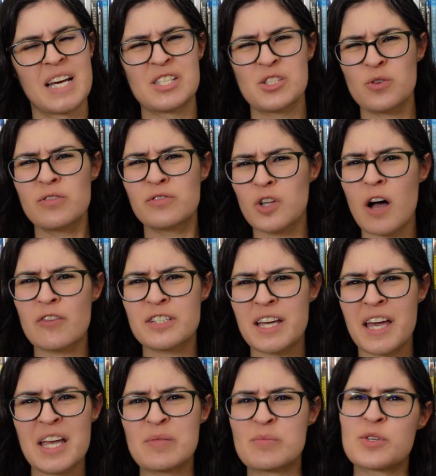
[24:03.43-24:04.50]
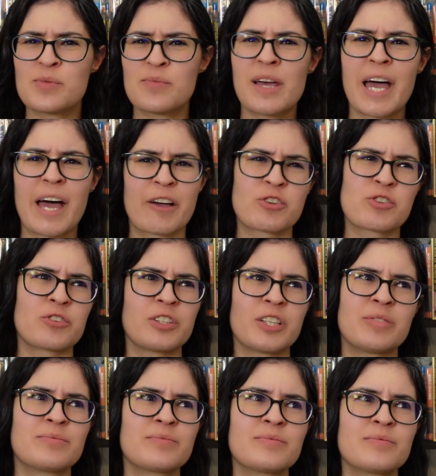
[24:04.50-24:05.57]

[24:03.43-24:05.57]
Sort of lofty aims, actually.